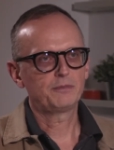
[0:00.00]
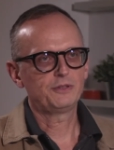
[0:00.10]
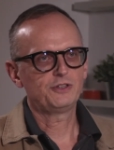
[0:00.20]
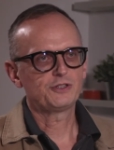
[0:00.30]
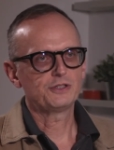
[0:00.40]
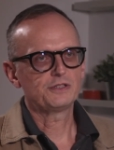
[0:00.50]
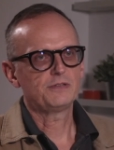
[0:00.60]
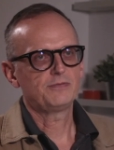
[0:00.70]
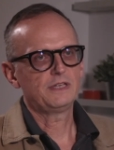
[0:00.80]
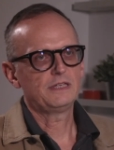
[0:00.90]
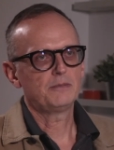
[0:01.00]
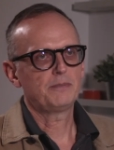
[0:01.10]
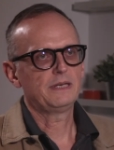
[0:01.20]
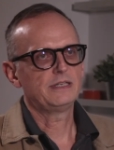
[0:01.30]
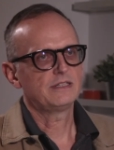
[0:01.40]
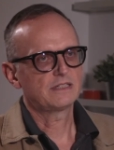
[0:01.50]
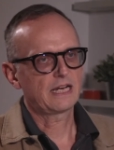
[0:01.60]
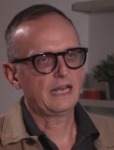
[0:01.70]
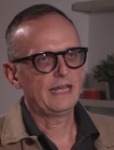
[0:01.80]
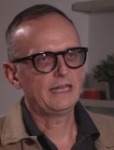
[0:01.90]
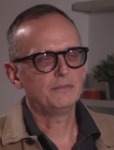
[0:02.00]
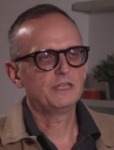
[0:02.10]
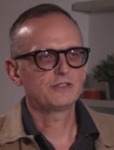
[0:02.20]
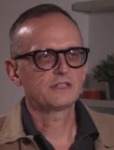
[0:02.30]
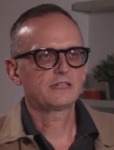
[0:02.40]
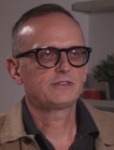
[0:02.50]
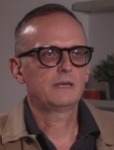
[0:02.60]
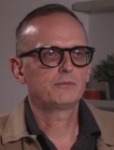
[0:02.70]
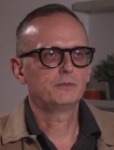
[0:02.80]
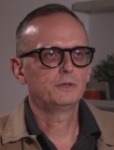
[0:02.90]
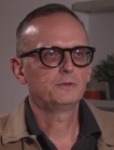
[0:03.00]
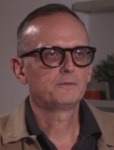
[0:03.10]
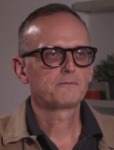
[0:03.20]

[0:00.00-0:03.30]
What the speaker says: positions if the independent claim isn't acceptable.